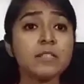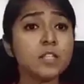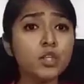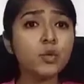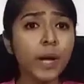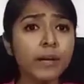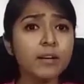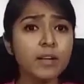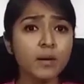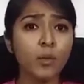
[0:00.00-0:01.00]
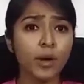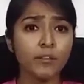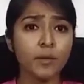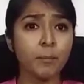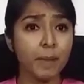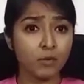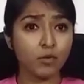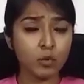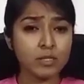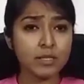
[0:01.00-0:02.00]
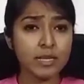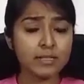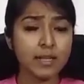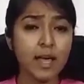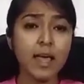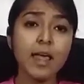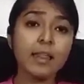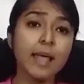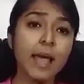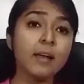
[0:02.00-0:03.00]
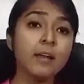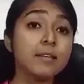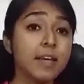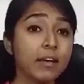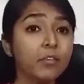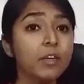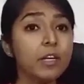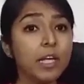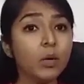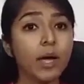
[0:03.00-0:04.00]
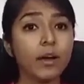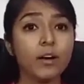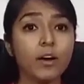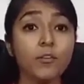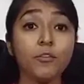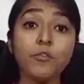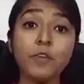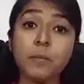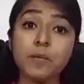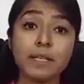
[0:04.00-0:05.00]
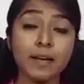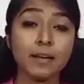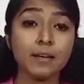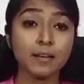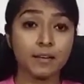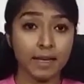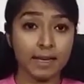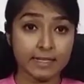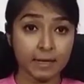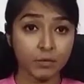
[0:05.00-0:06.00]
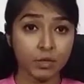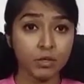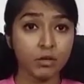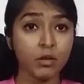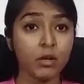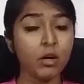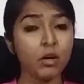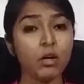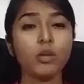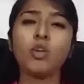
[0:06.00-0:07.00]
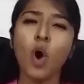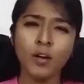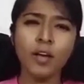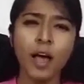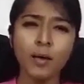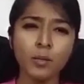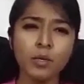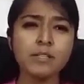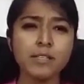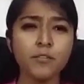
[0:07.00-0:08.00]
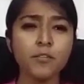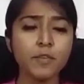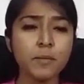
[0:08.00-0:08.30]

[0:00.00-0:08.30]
situated in one of the metro cities, then definitely you get a 50% exemption. I wouldn't say 50%